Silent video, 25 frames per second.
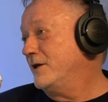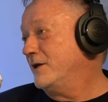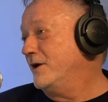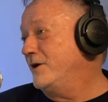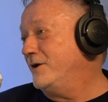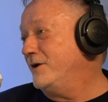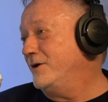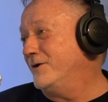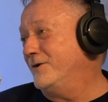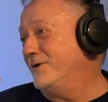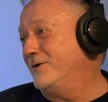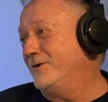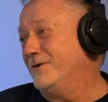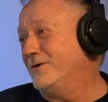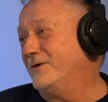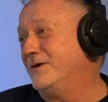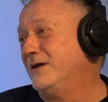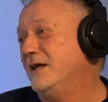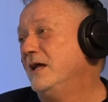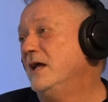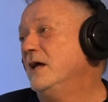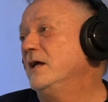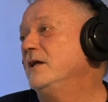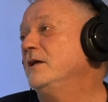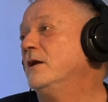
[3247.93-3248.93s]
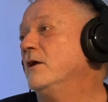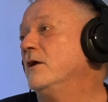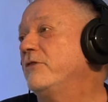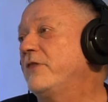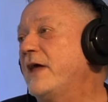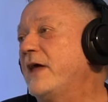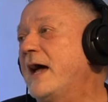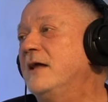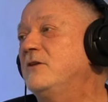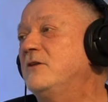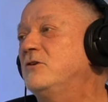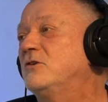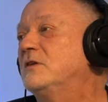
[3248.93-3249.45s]
You know, you know
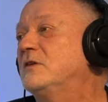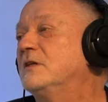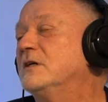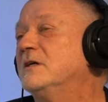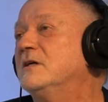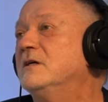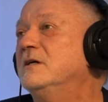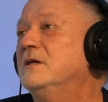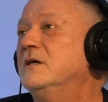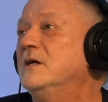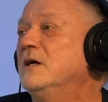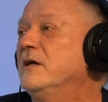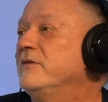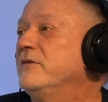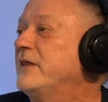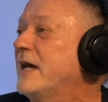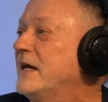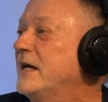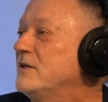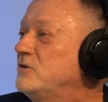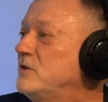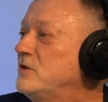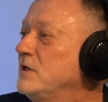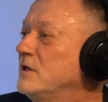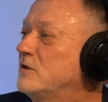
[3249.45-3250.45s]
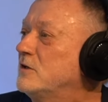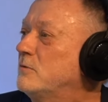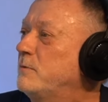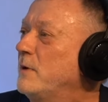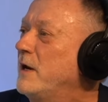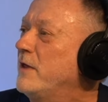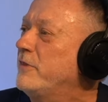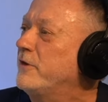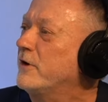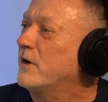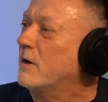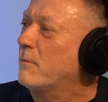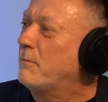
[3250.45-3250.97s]
that's the that's the
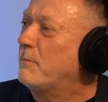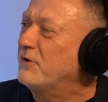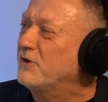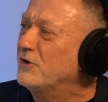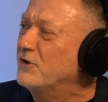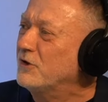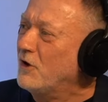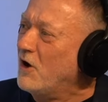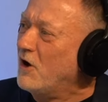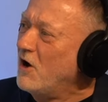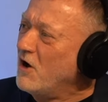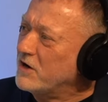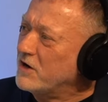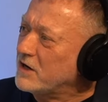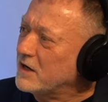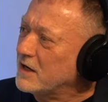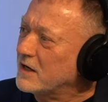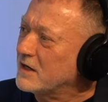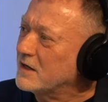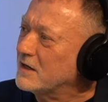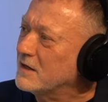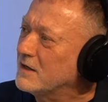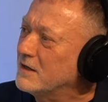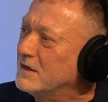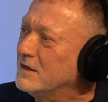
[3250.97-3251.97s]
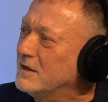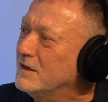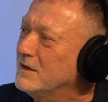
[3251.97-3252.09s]
expand. They're applauding.